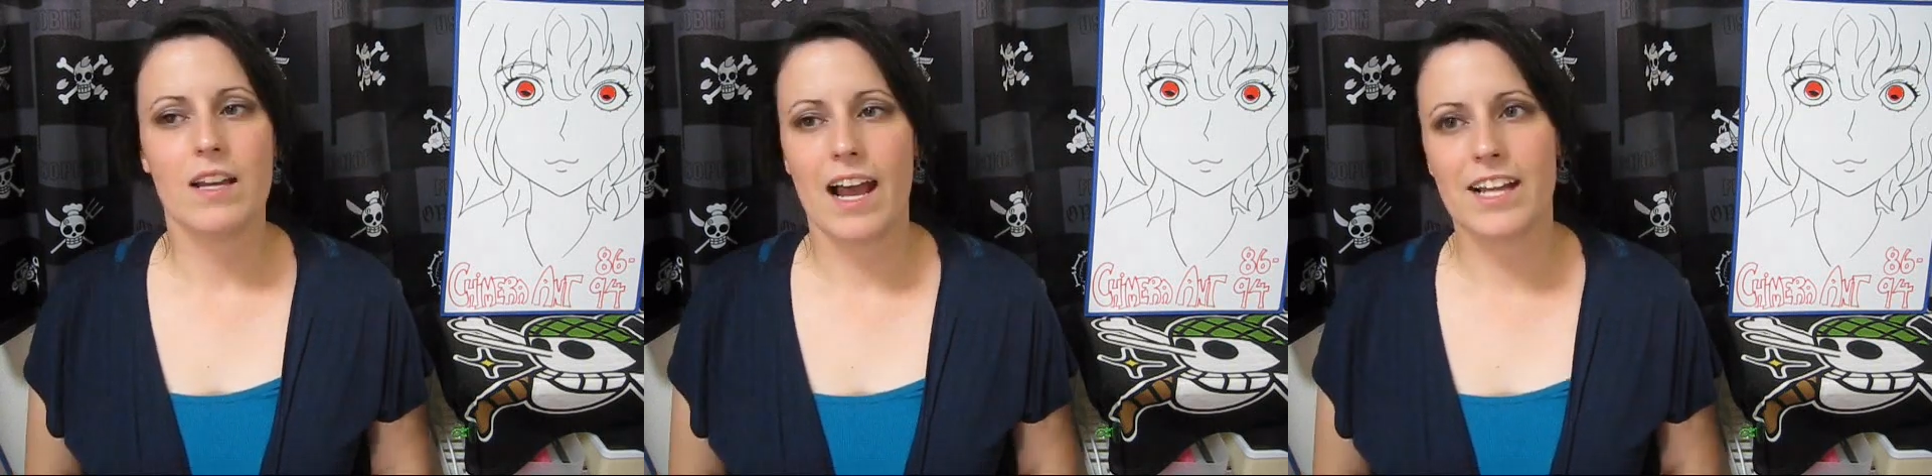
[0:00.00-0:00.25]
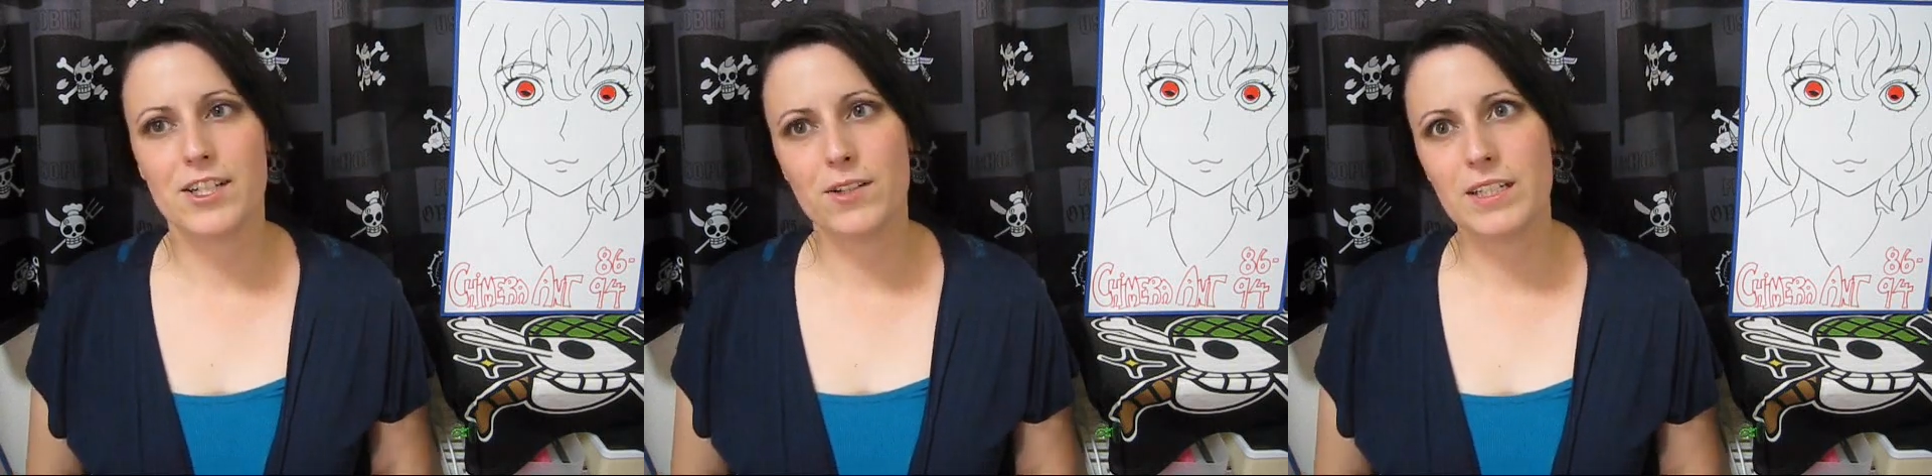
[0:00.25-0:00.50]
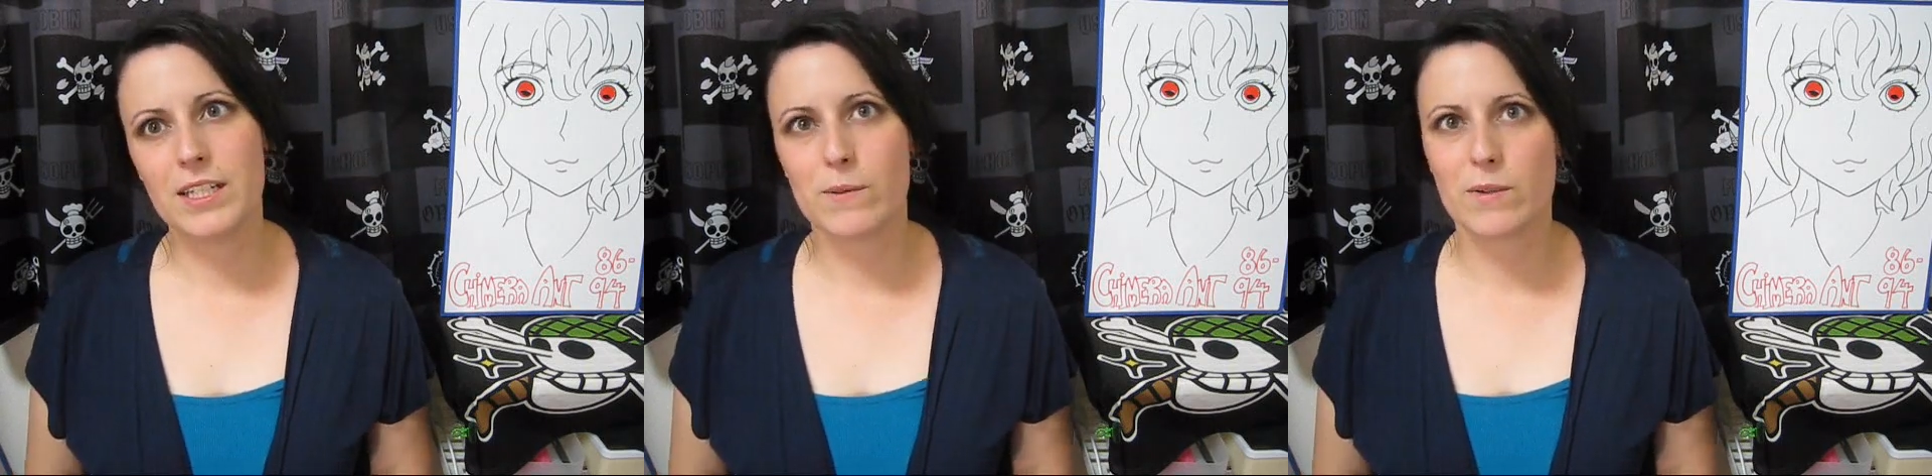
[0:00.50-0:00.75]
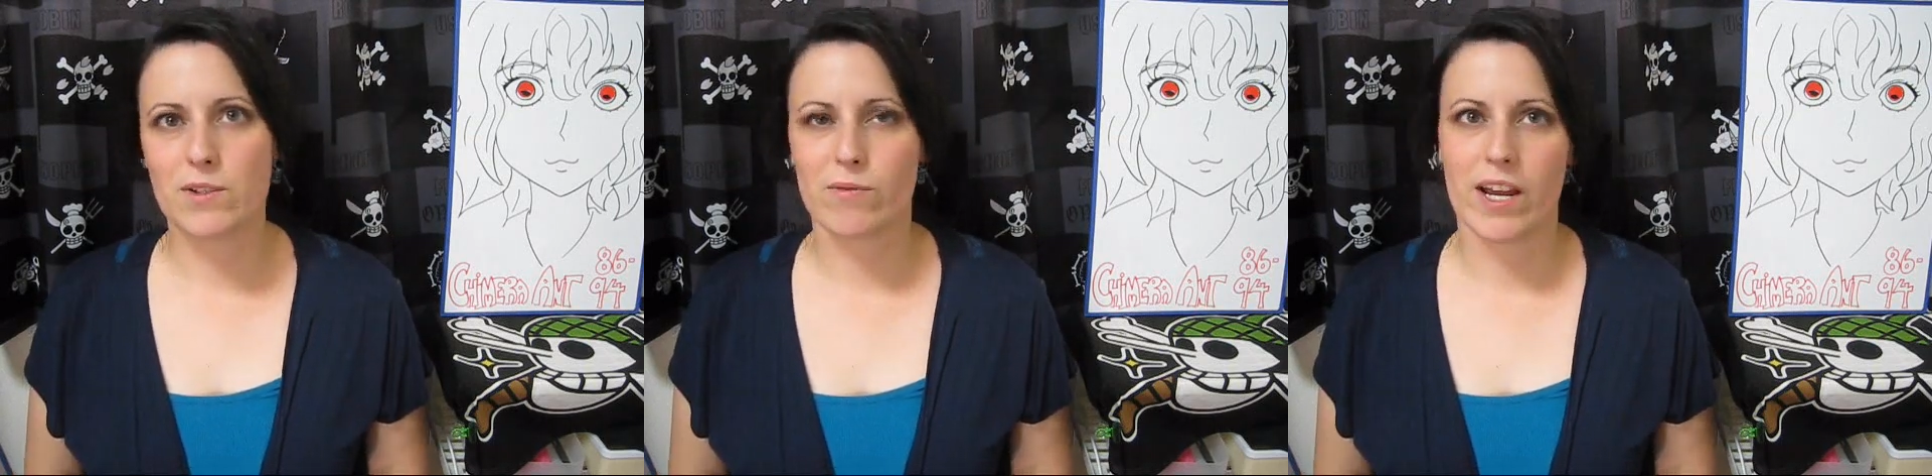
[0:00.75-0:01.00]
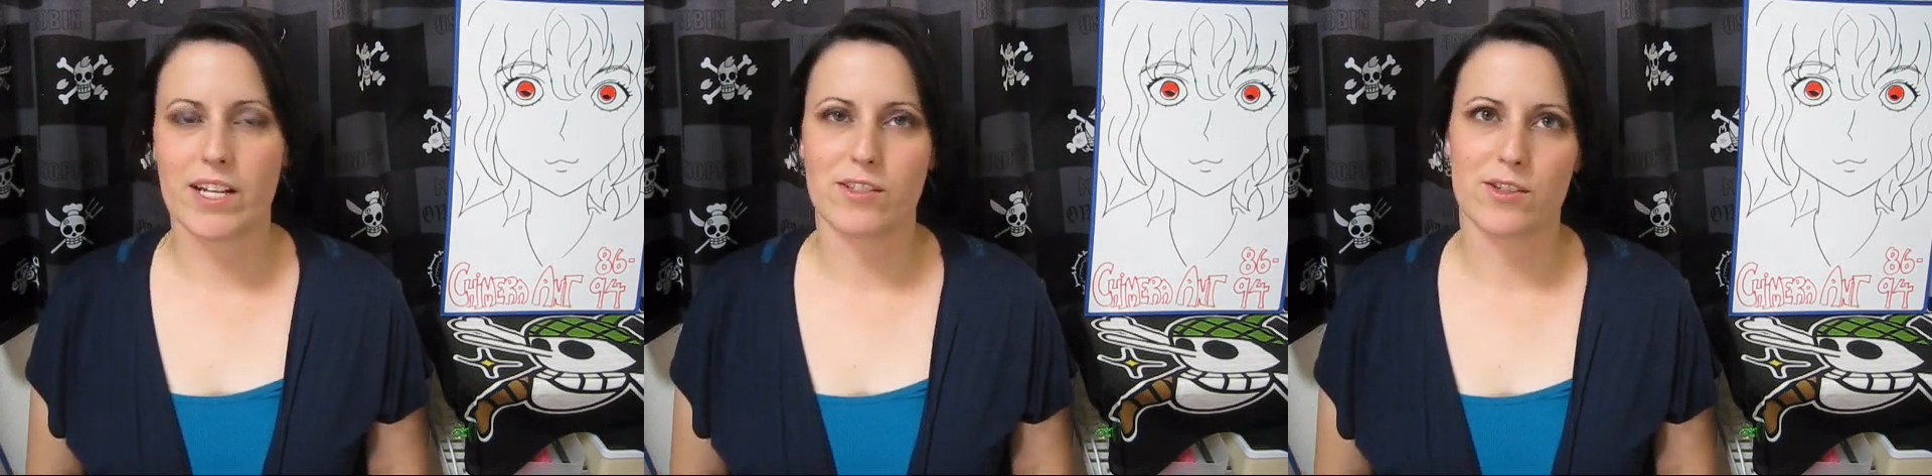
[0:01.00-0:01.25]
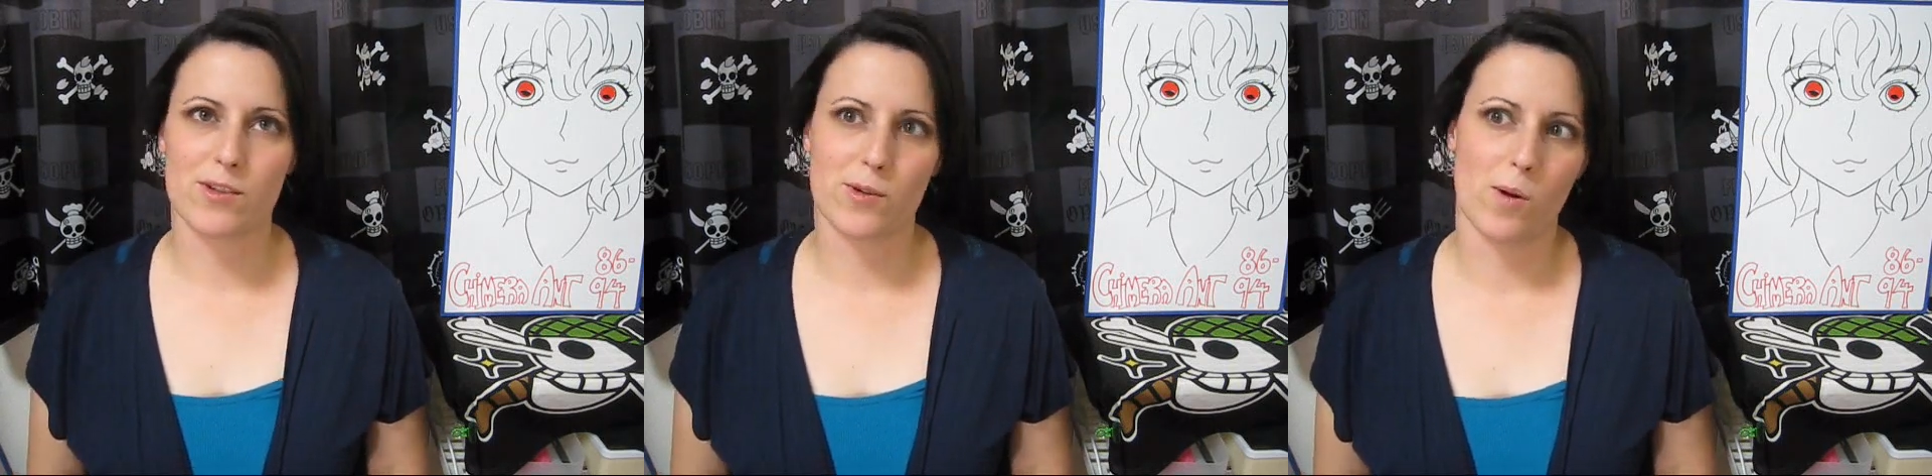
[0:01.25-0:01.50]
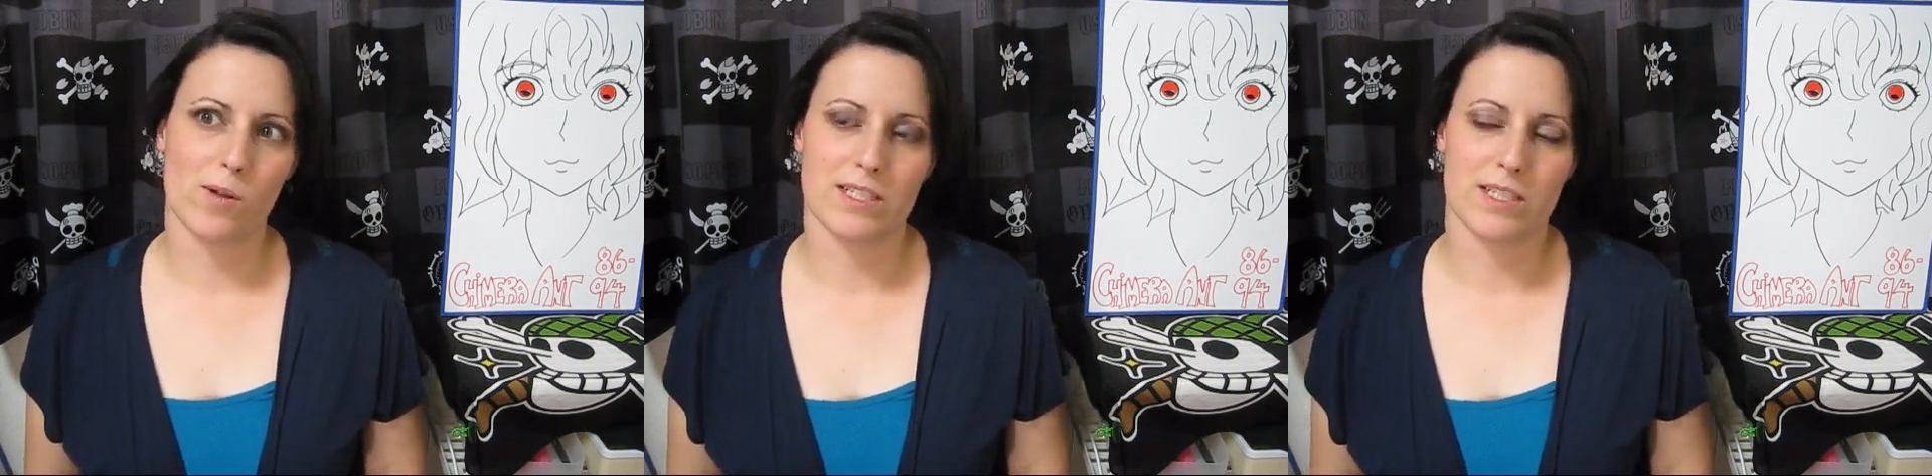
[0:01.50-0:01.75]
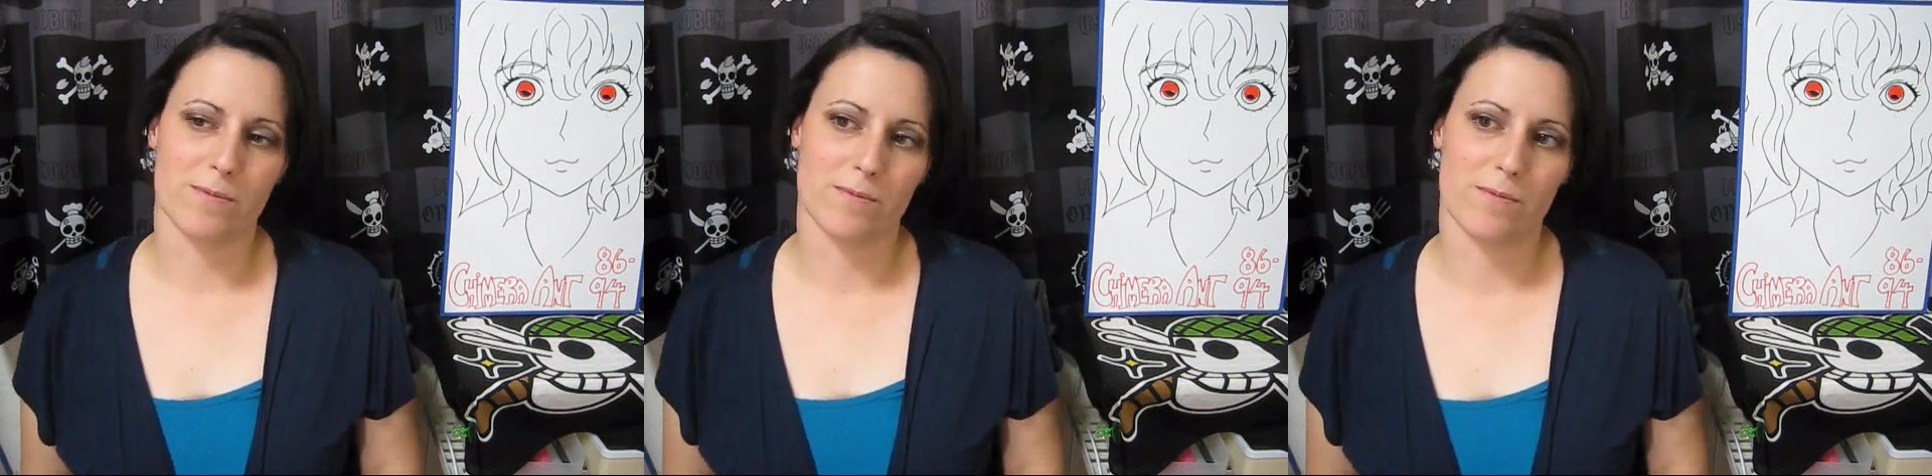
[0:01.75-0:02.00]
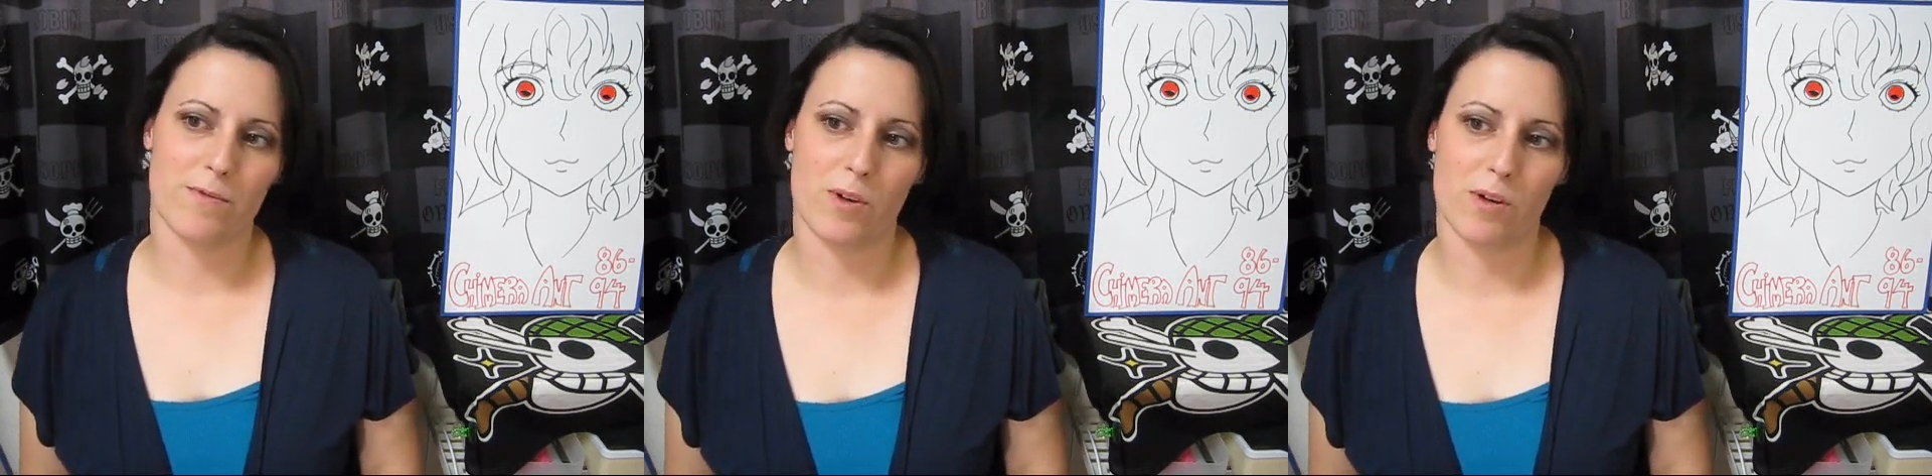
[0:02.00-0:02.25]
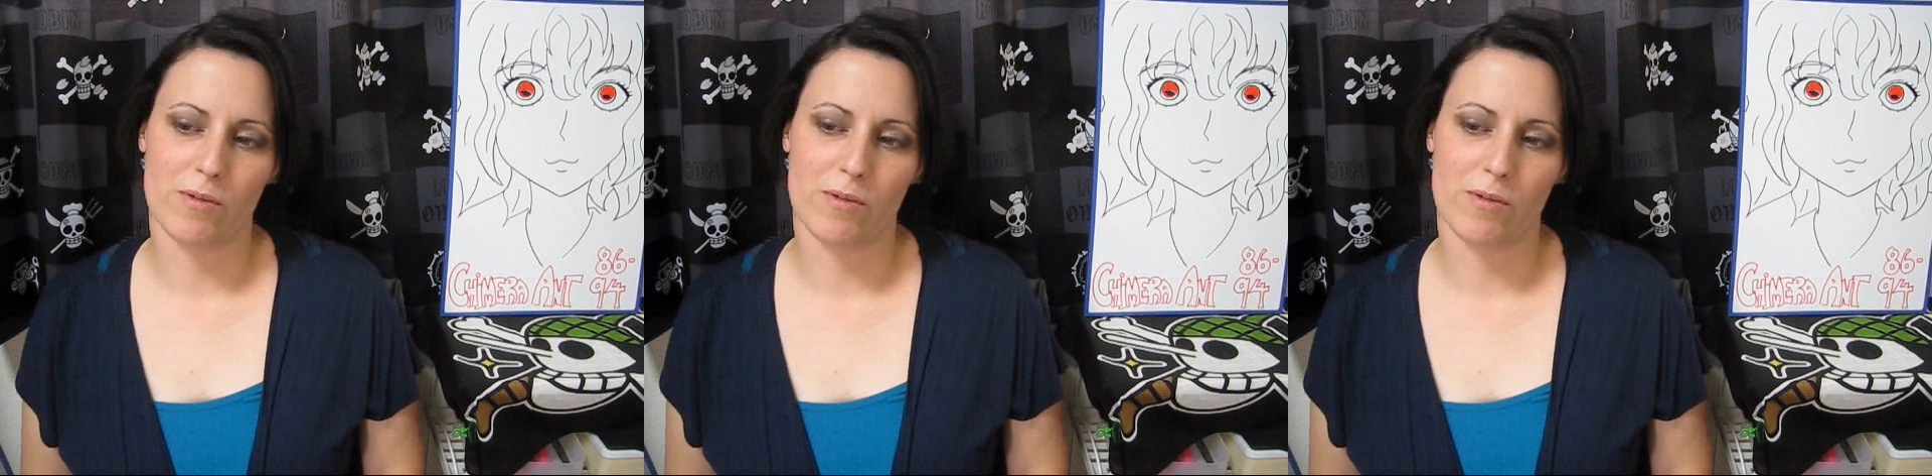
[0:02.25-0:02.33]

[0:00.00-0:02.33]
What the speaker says: I don't think it was right to scold him for